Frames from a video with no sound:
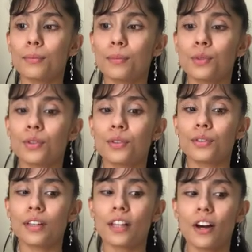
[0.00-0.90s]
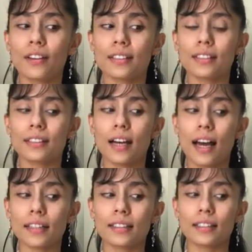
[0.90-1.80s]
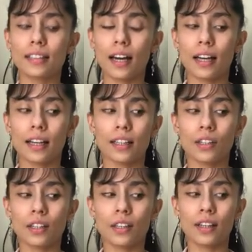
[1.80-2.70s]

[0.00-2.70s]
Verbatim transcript: move along this diagonal line